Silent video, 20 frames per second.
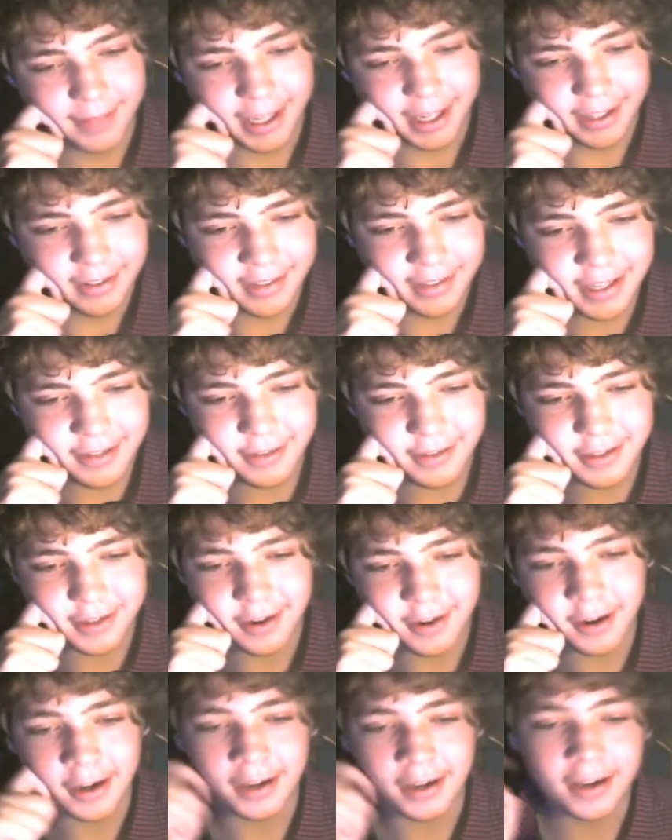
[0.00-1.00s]
This one's
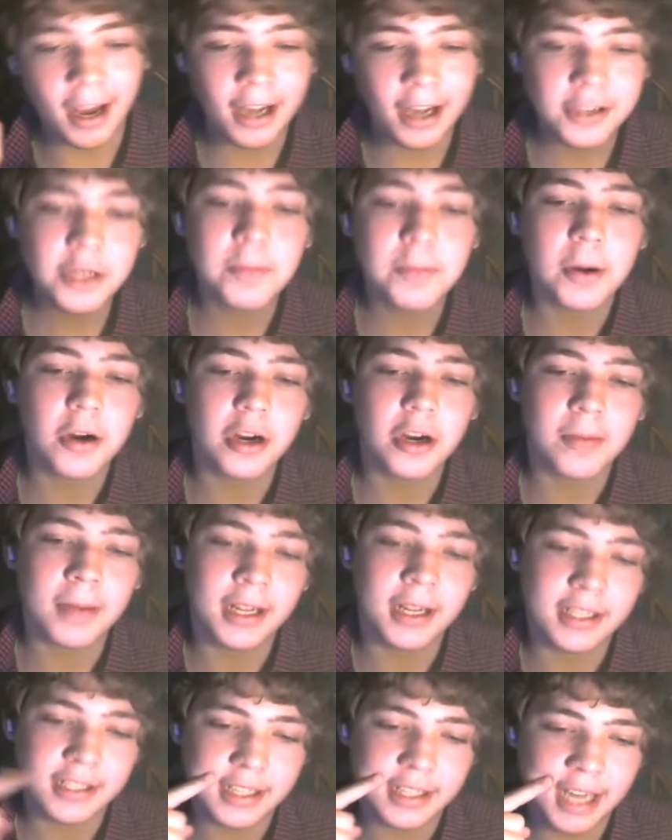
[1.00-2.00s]
hard. Not new
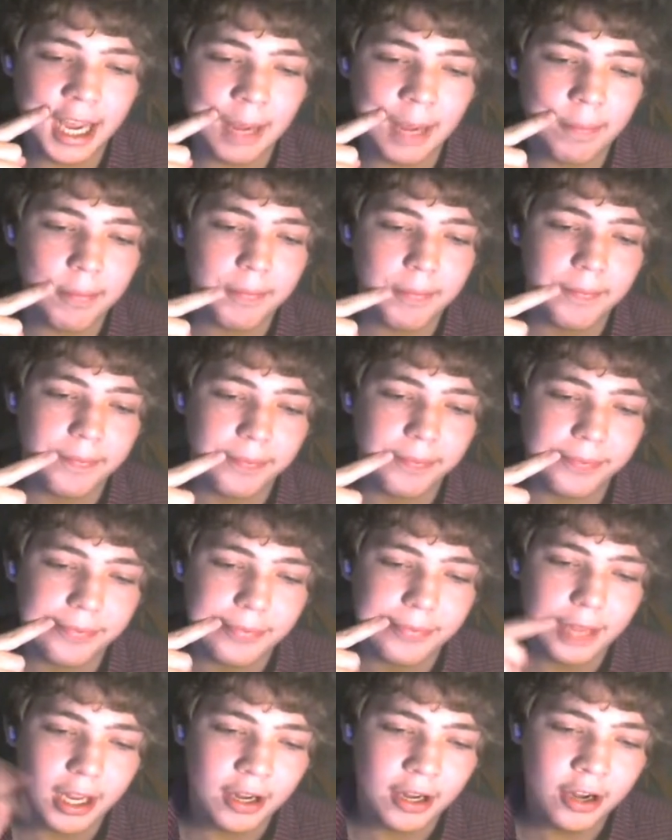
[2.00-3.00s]
Pokemon Snap,
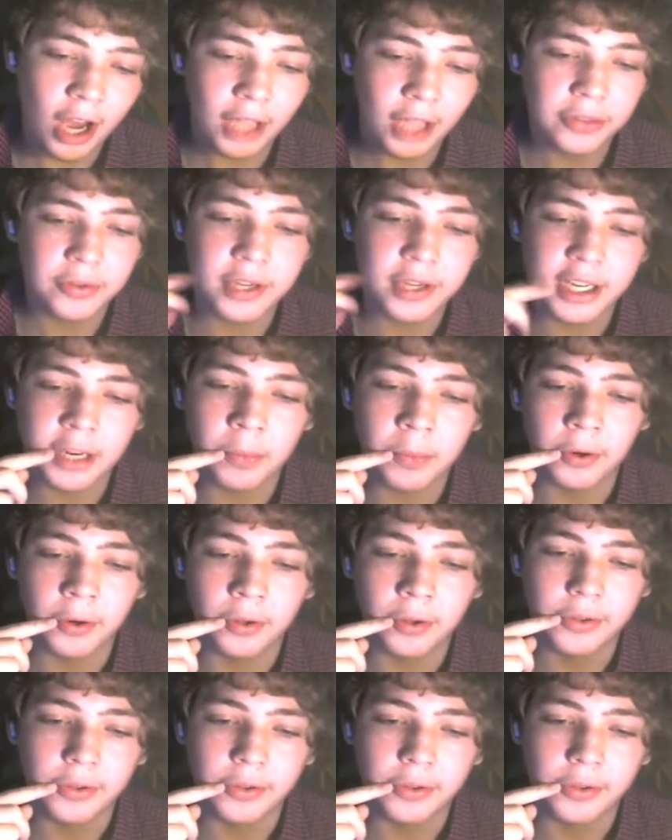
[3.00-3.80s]
not 3D World.